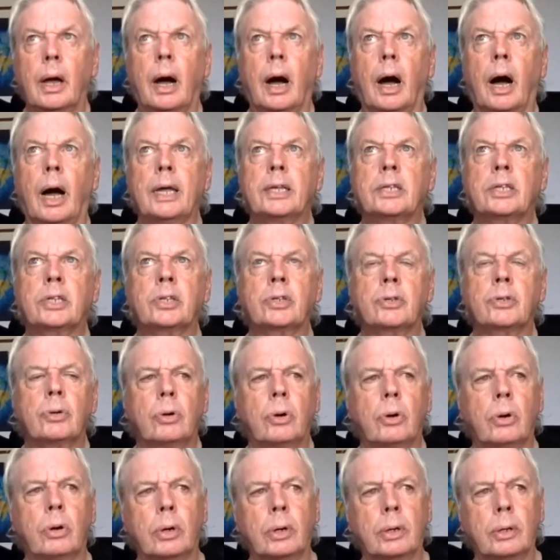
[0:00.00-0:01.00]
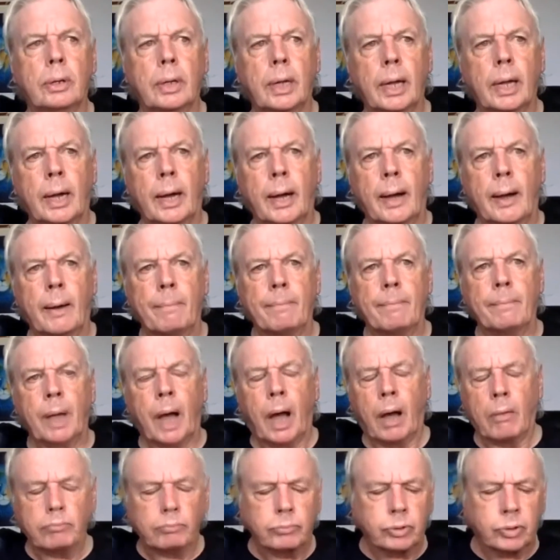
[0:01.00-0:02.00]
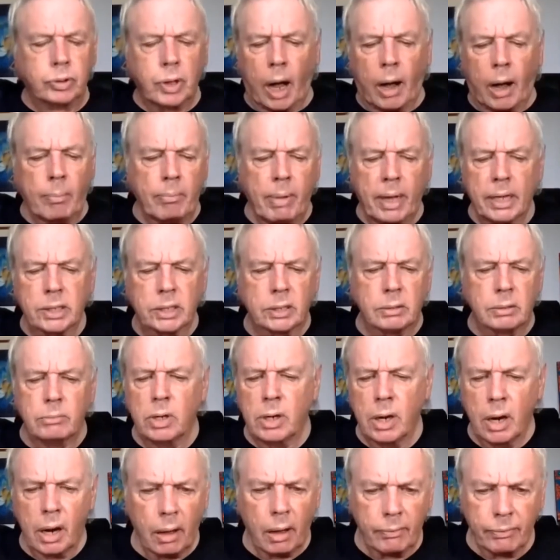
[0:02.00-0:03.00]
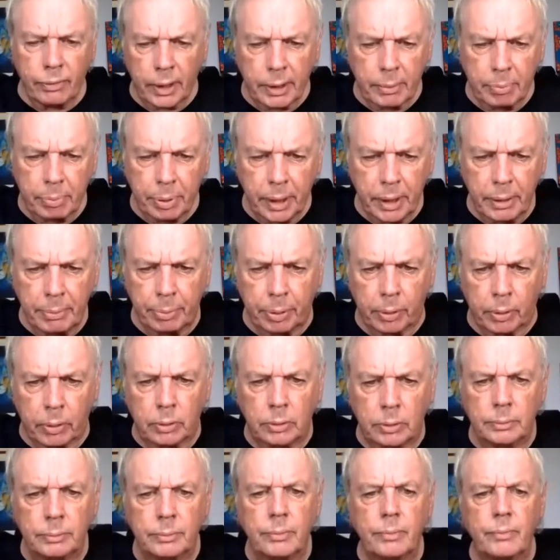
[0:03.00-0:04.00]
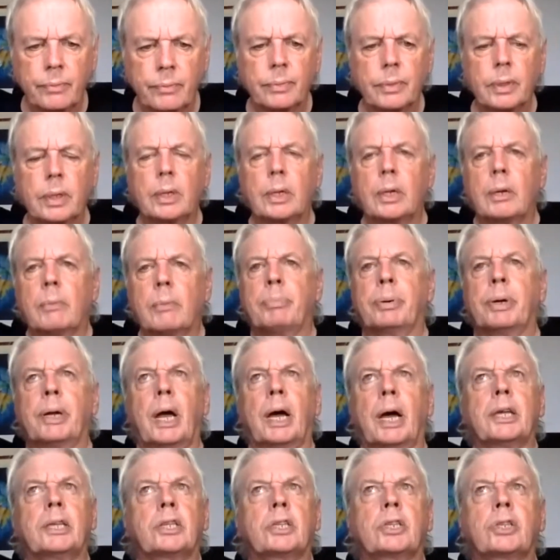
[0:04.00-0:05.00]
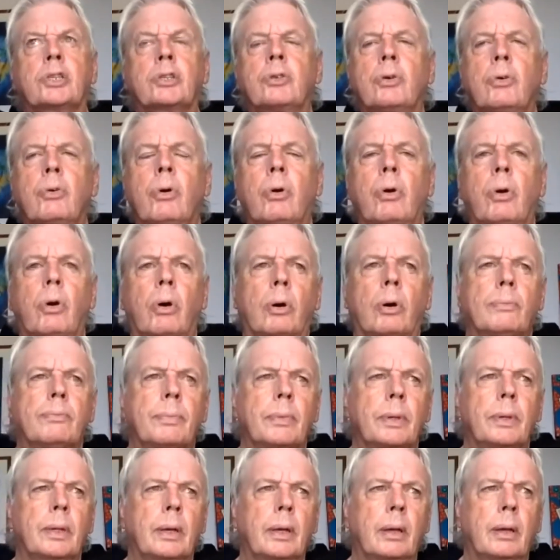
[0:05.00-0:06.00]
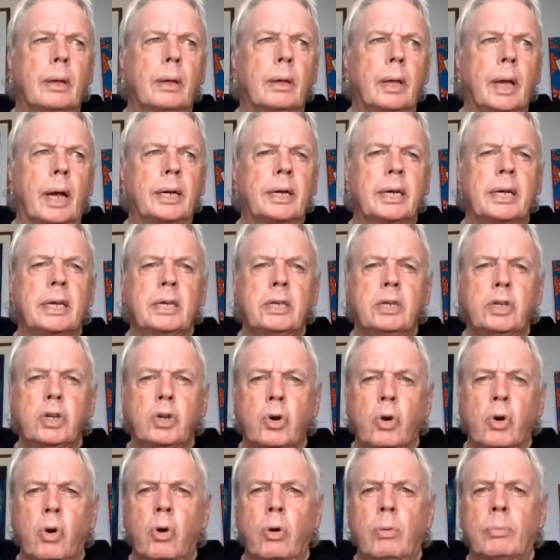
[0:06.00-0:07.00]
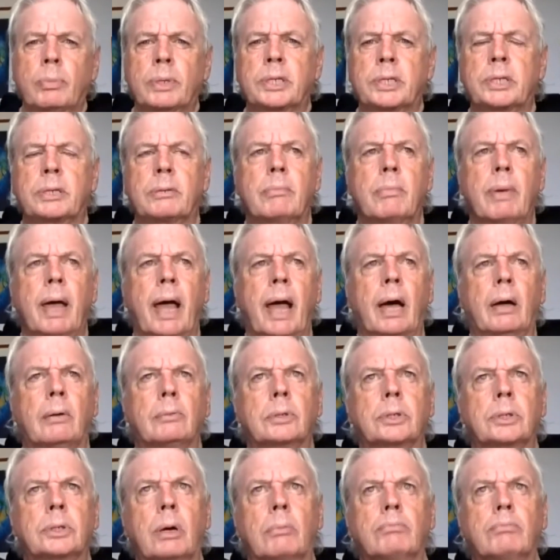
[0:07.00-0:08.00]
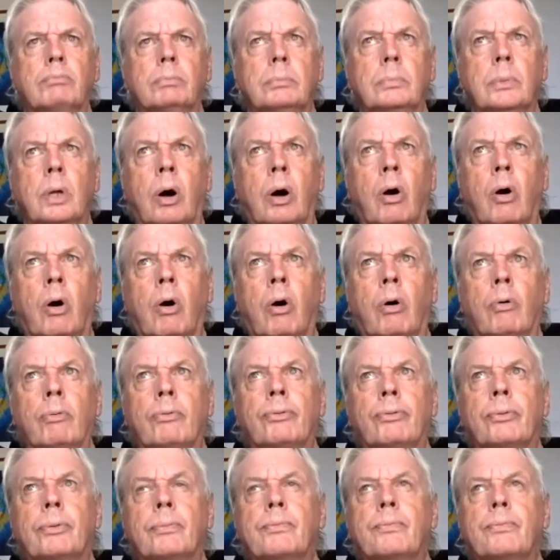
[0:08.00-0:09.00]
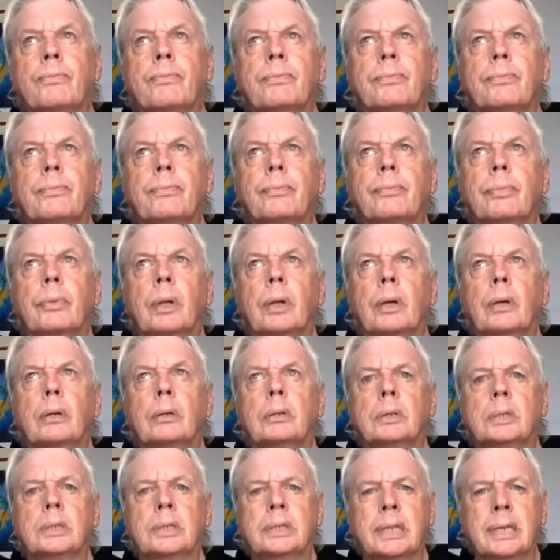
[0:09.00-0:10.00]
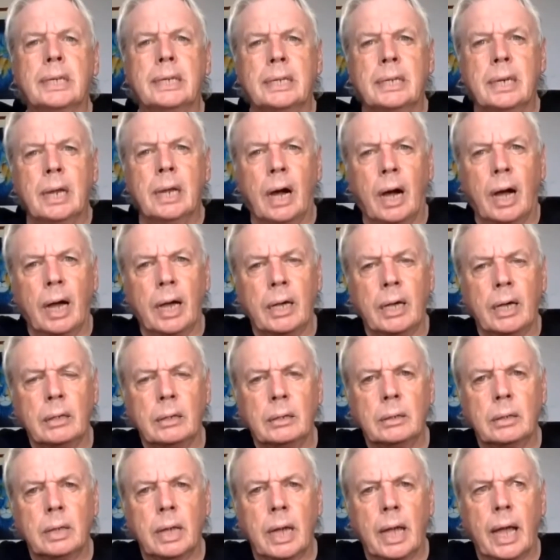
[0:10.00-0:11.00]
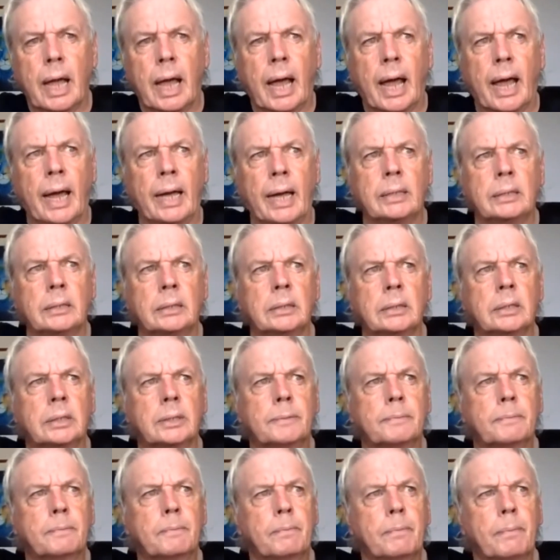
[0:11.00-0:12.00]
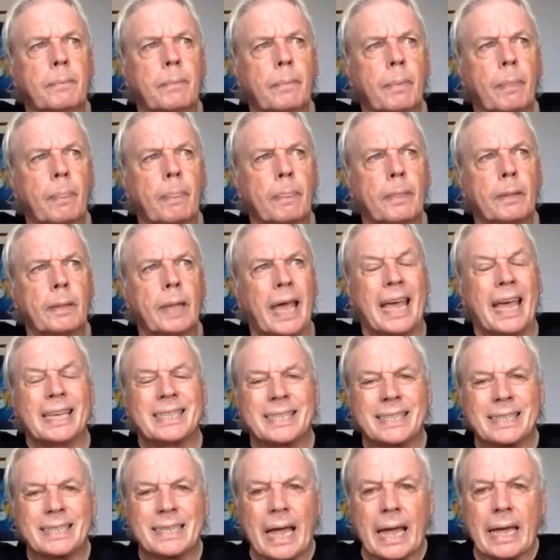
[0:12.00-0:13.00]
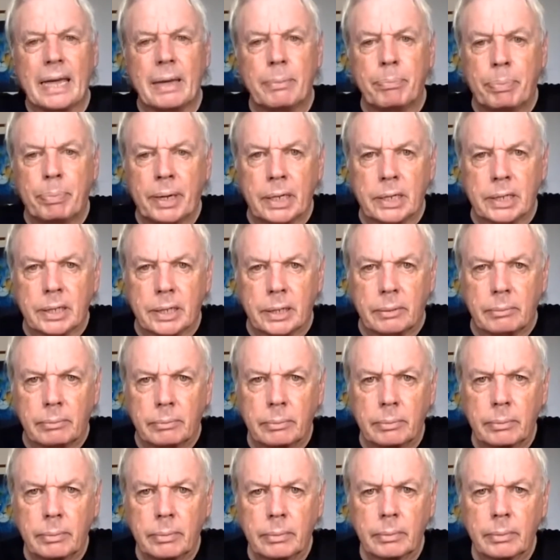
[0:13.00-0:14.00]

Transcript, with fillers: I saw, um, I met some lovely people, but I saw an enormous amount of denial and escapism